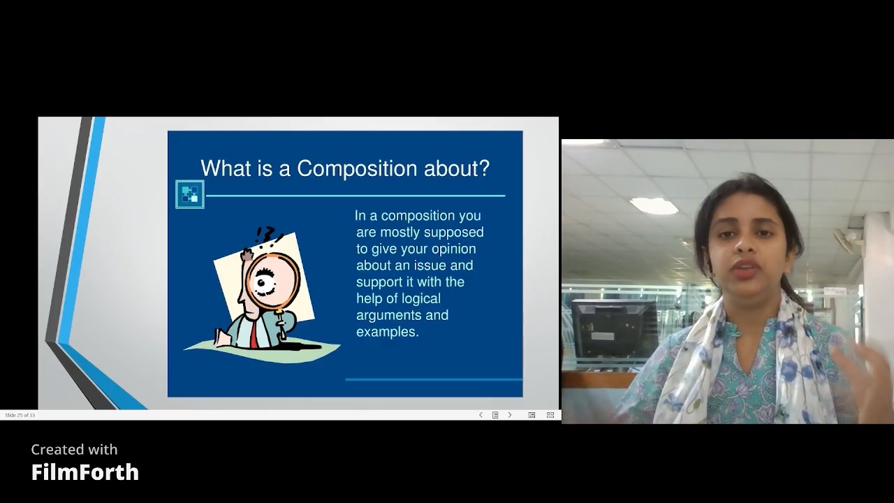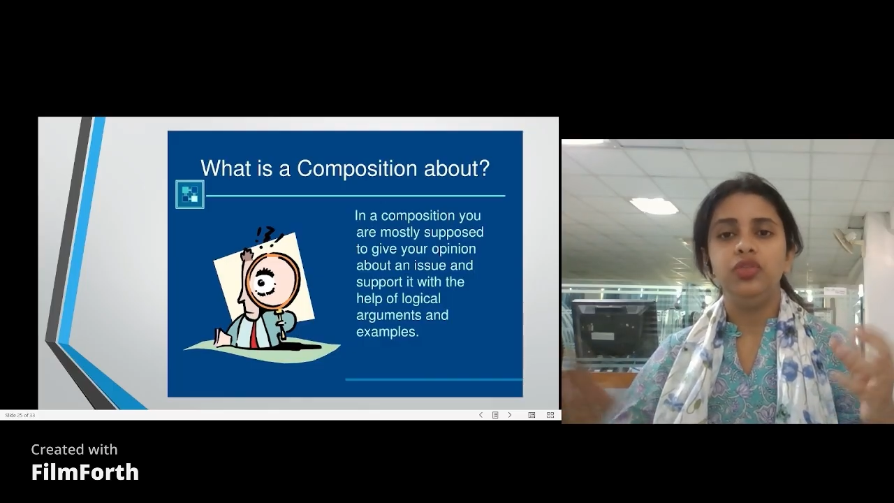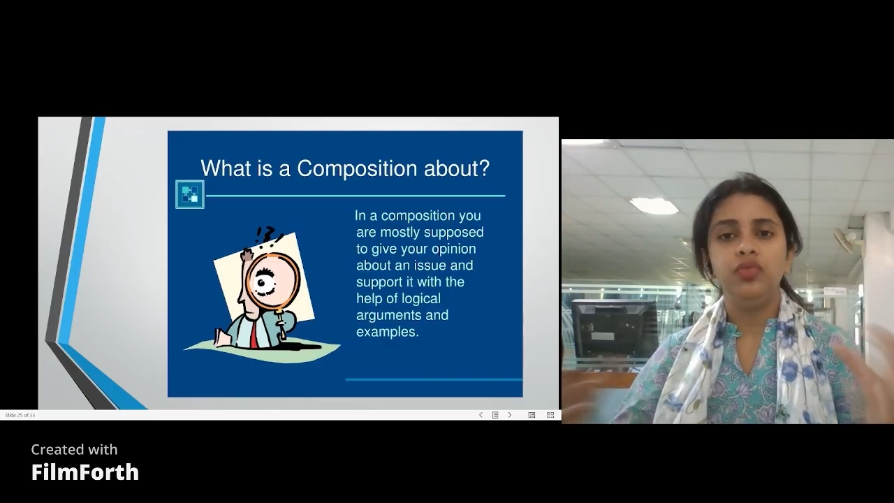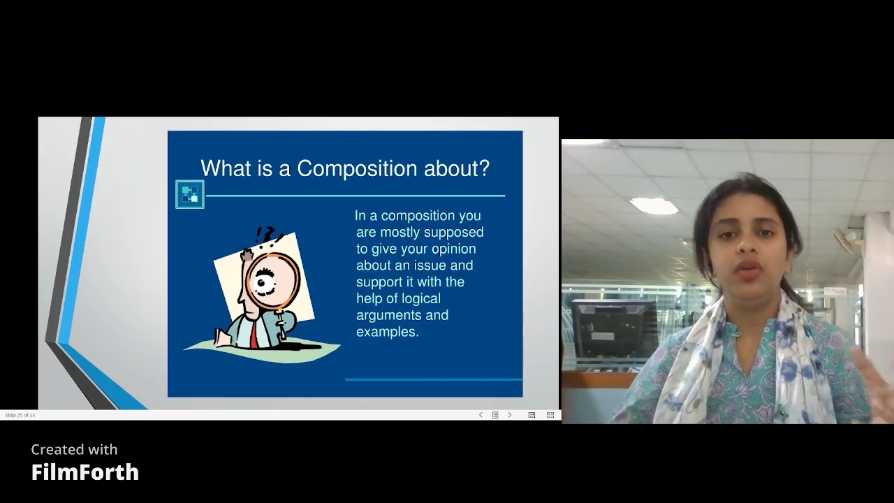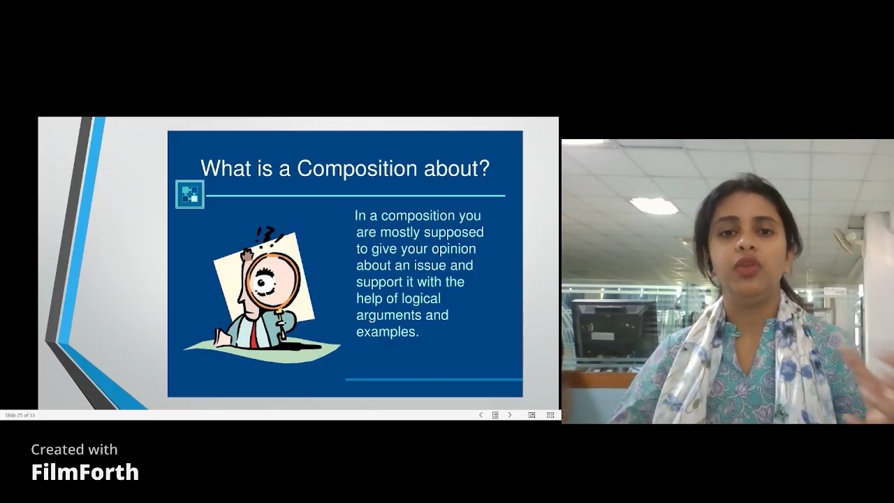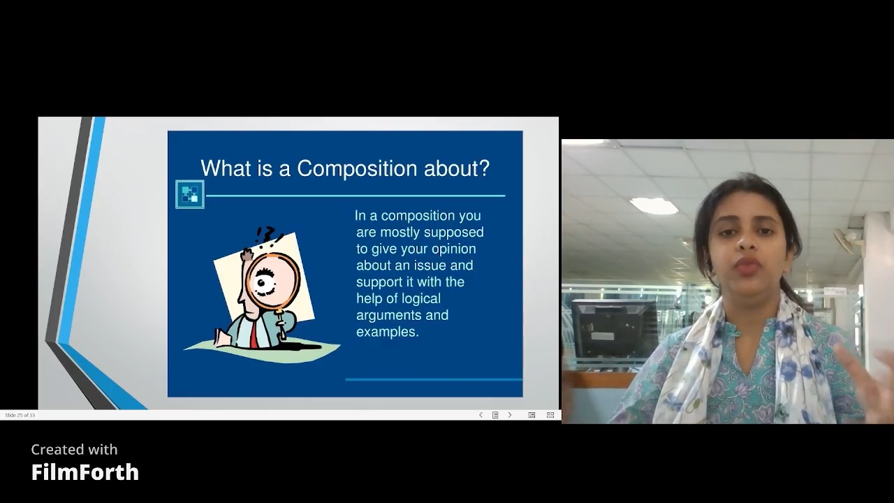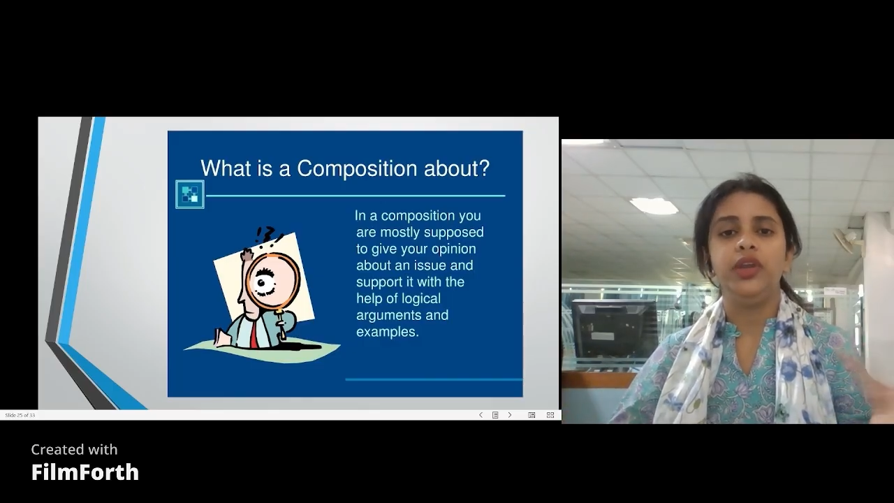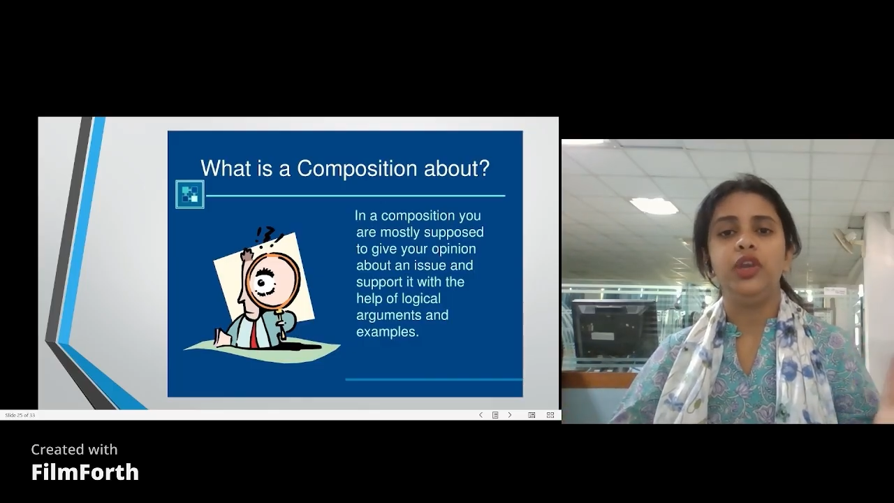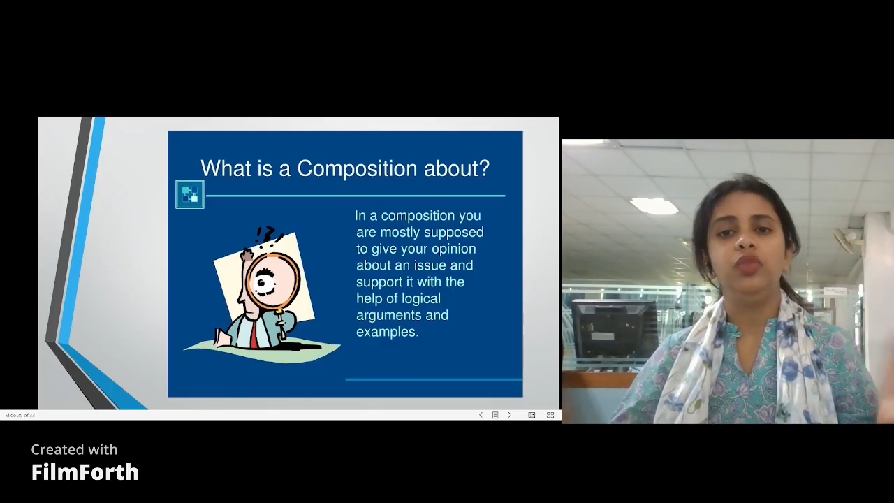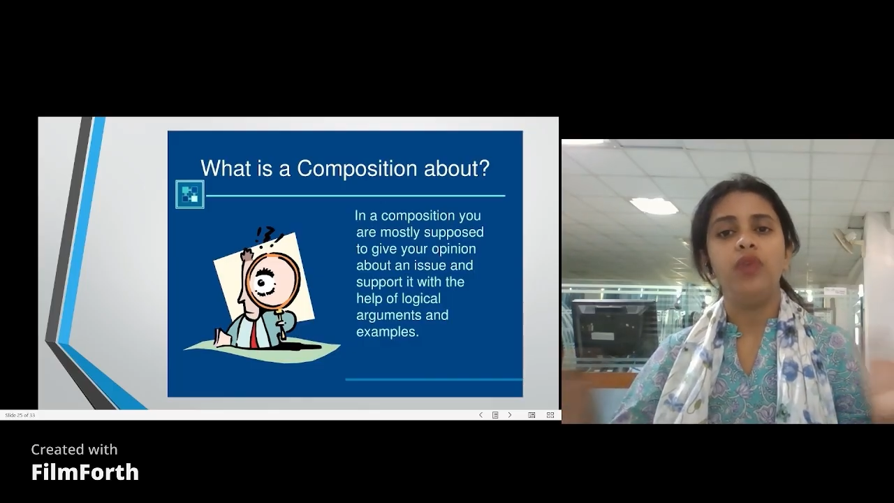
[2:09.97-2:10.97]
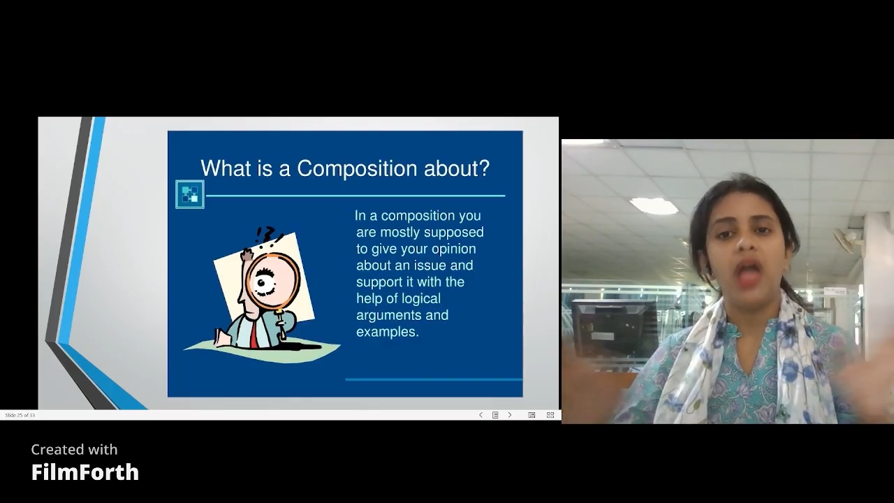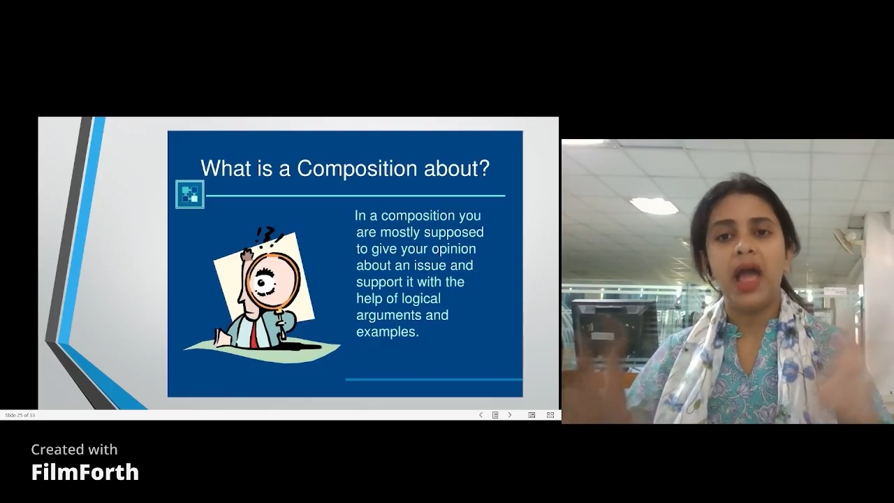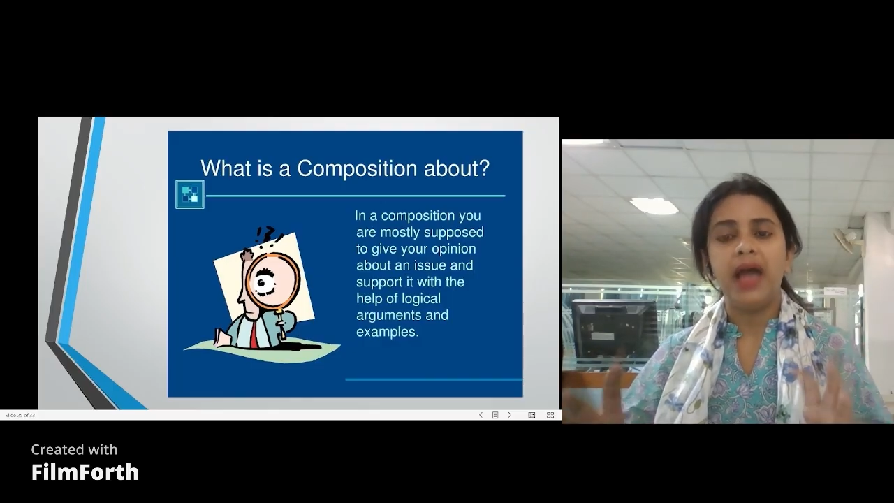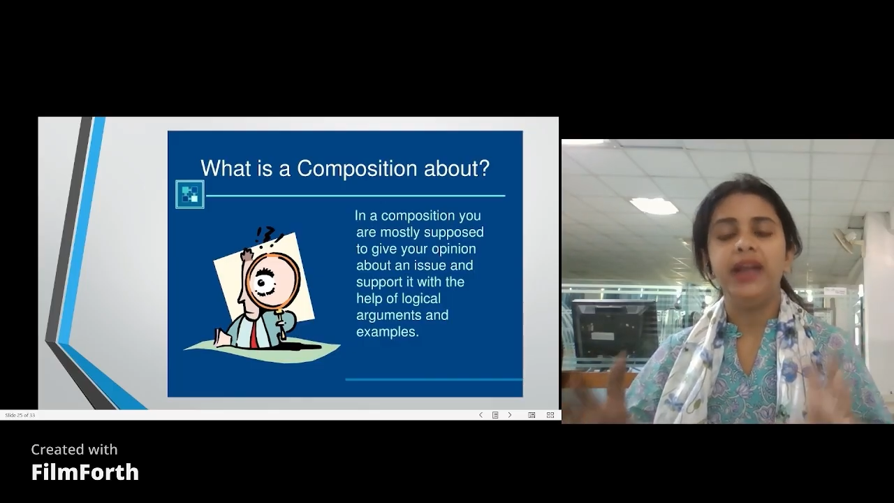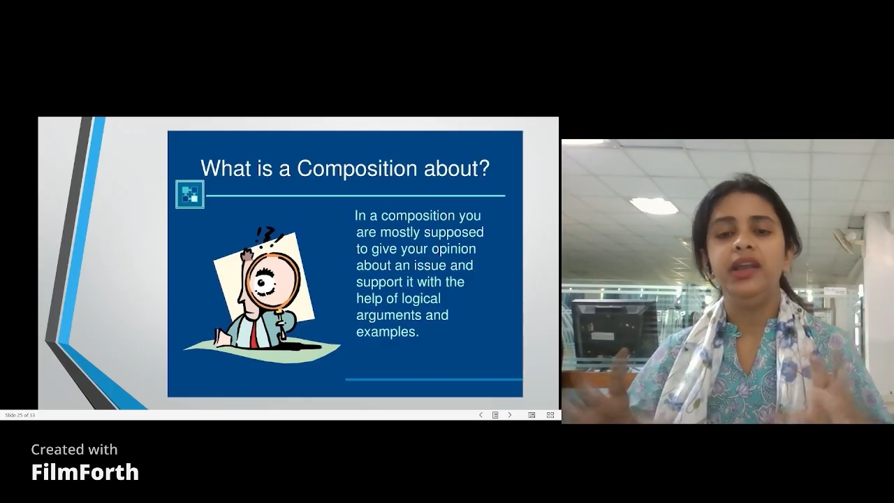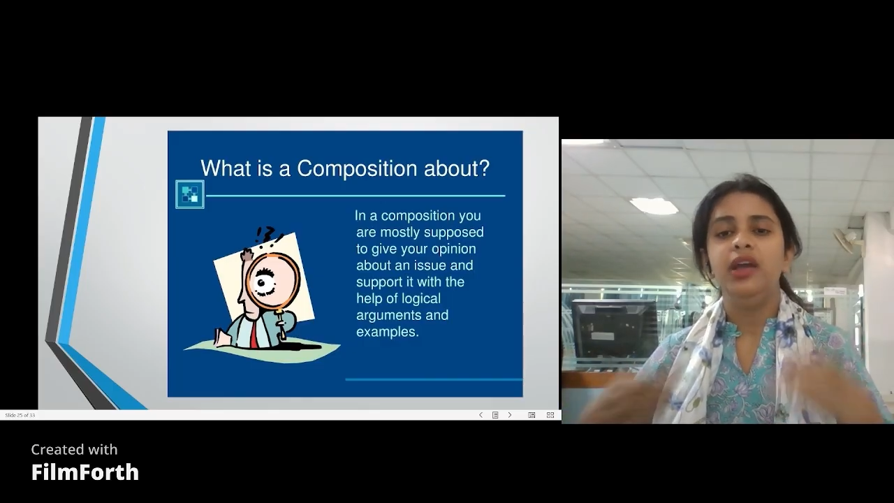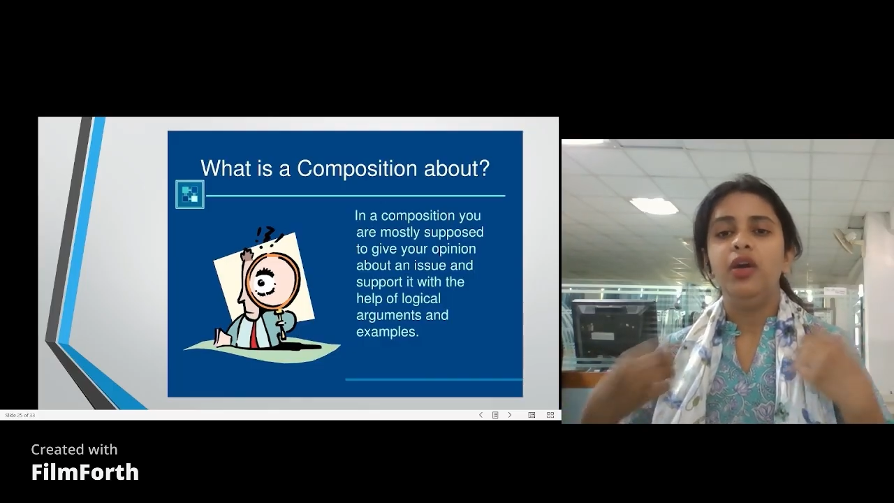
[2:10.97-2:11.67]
you are going to add